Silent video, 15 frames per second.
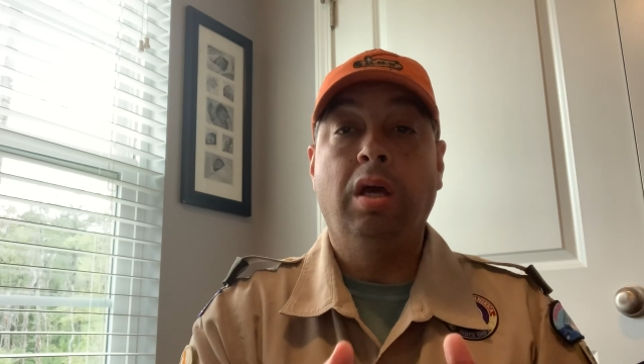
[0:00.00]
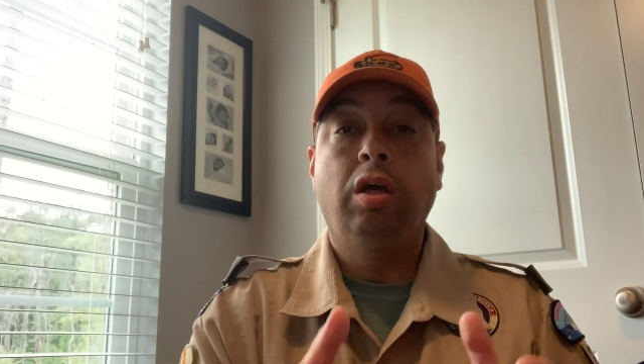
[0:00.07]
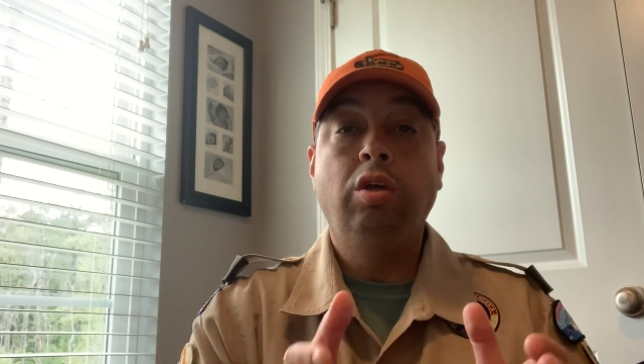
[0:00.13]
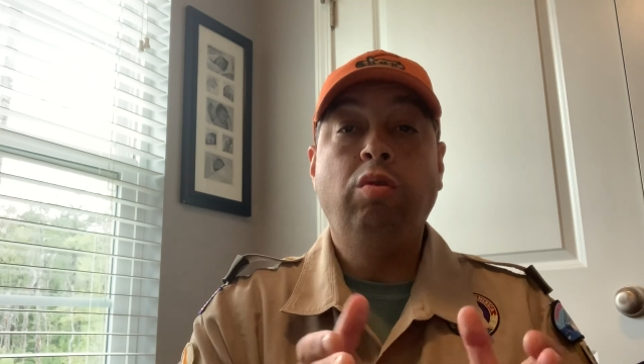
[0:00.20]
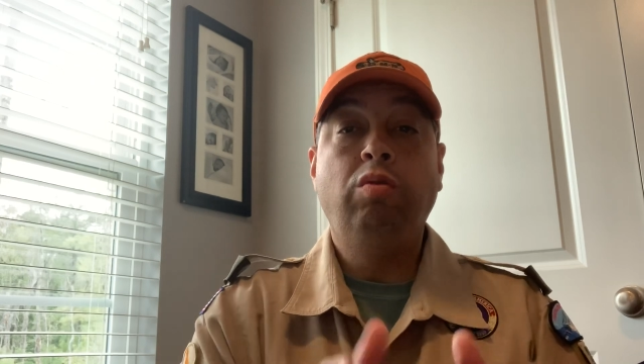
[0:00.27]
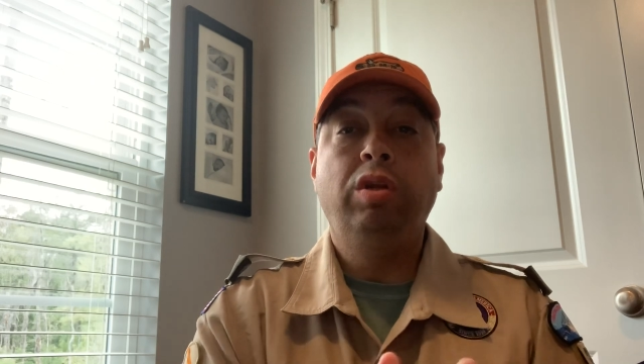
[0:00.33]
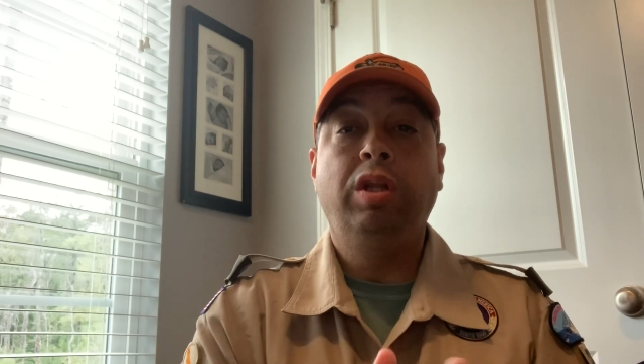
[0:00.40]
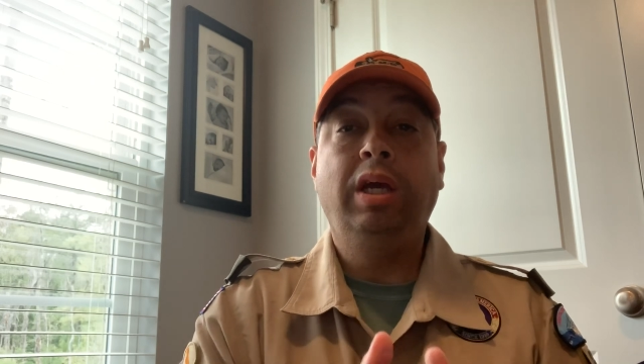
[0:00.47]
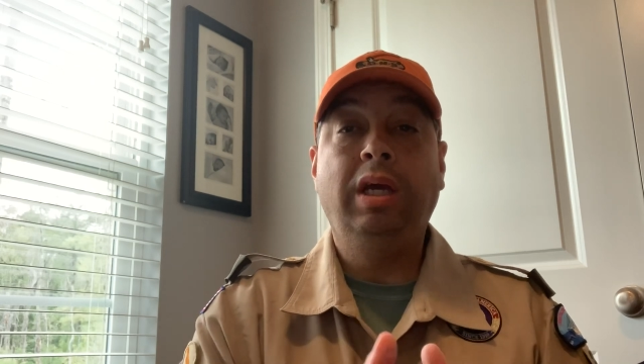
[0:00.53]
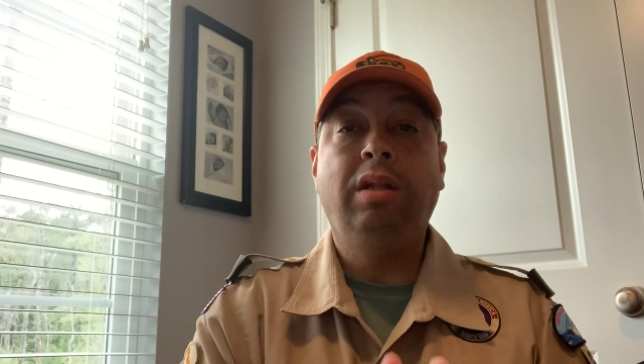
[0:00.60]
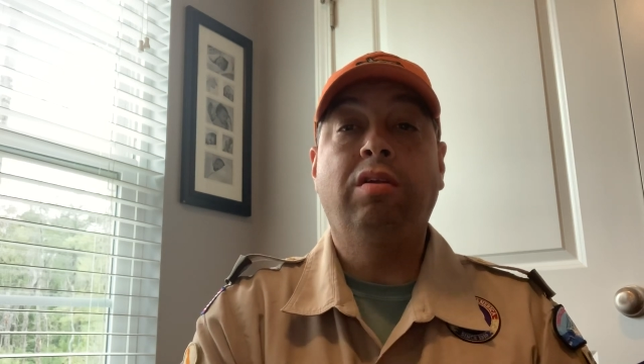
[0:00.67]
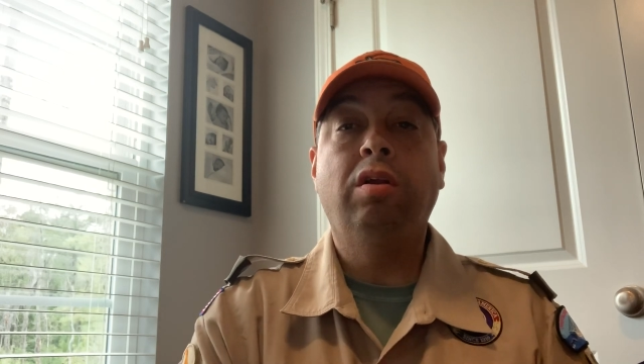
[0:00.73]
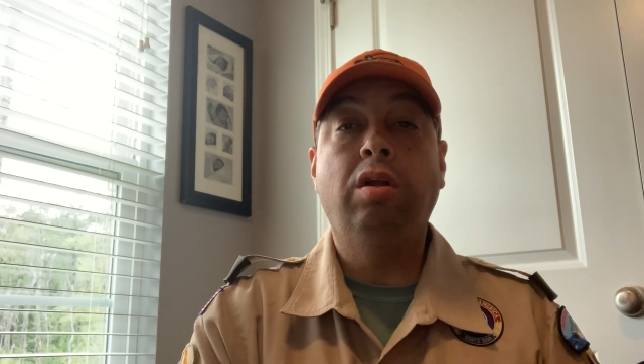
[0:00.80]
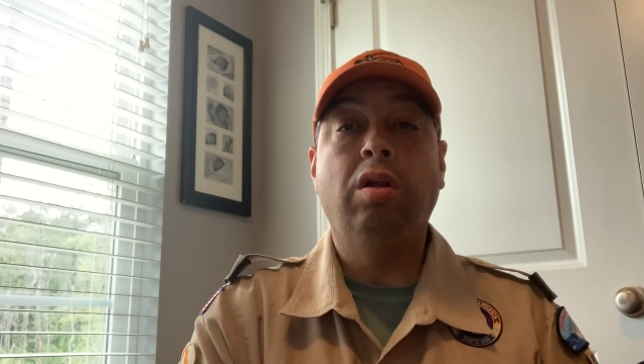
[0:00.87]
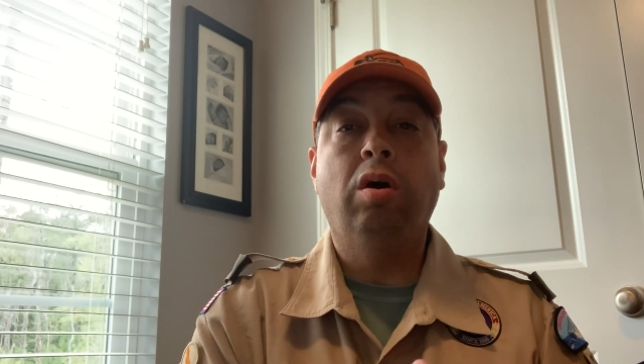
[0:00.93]
you need
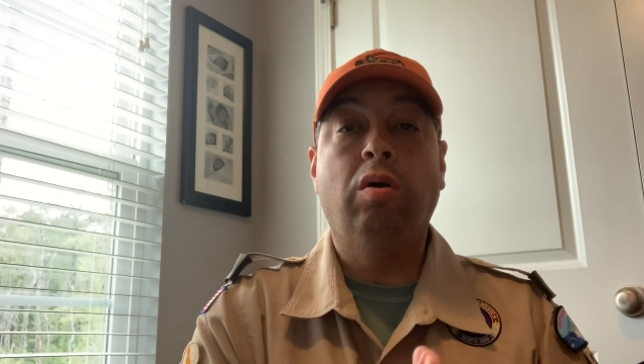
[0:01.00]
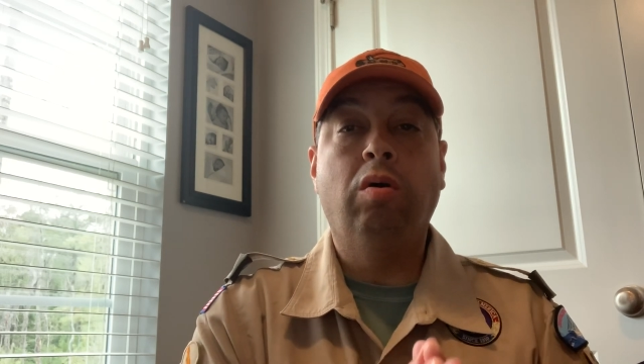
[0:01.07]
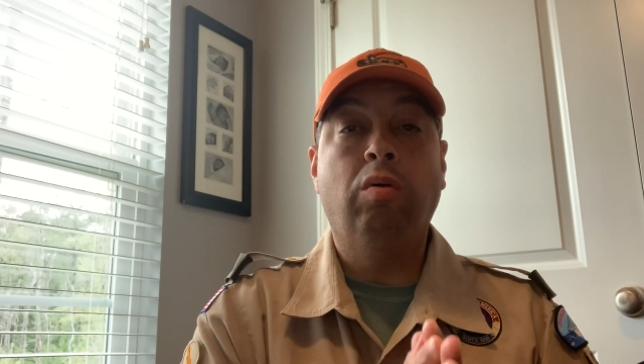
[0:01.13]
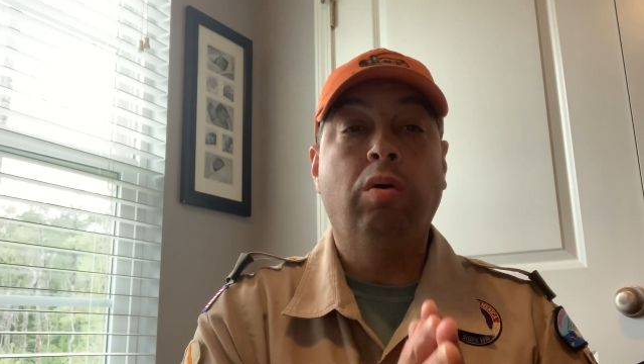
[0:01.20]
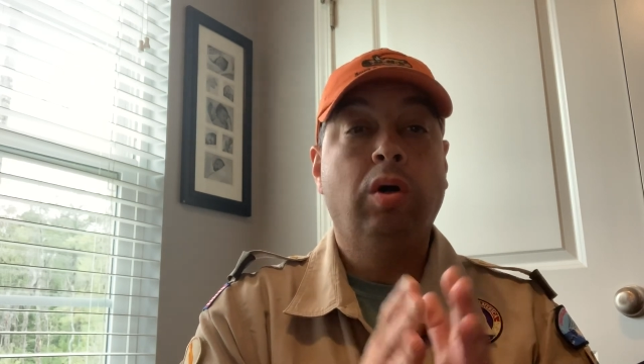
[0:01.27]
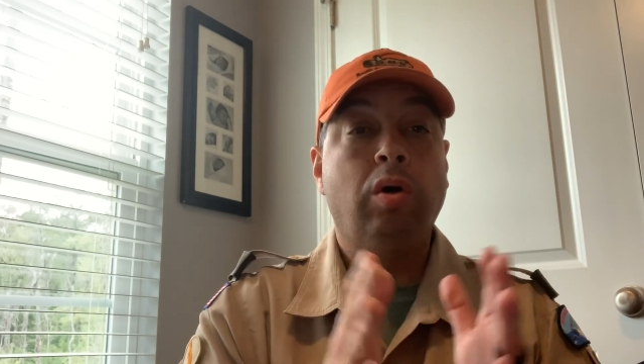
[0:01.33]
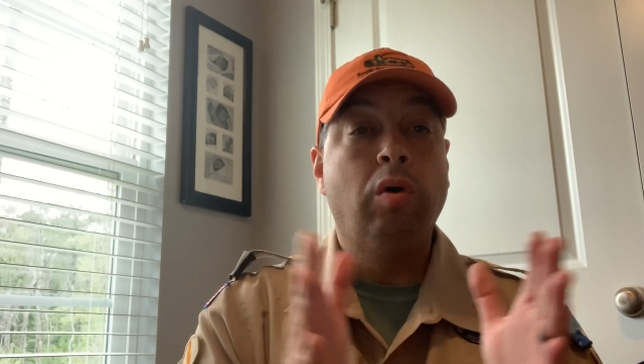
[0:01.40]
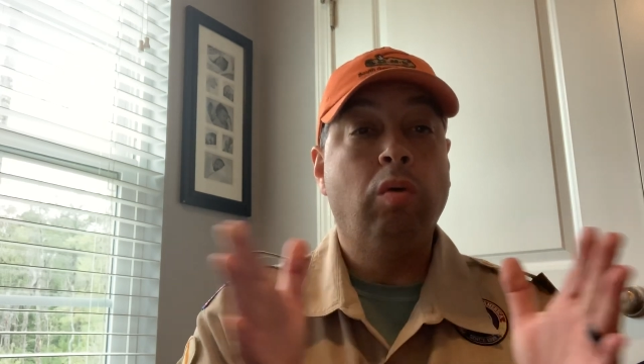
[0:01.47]
to know